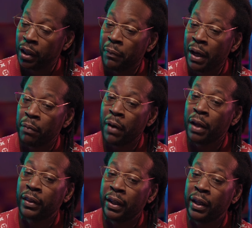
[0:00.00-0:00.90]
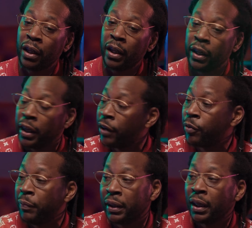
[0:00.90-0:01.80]
My thing in every
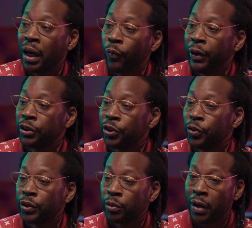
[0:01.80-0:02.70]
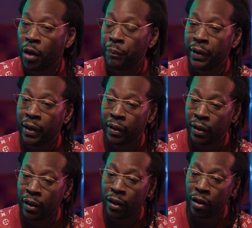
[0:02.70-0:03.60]
meeting that I went to was about being
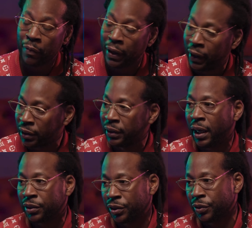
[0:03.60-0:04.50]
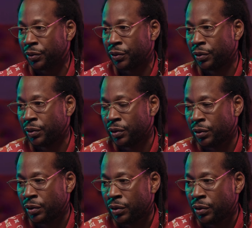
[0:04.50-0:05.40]
an international
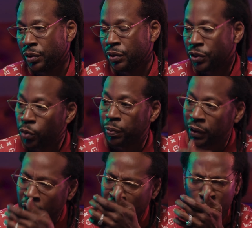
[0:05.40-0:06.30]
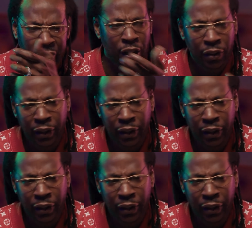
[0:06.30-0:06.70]
superstar. Like, what y'all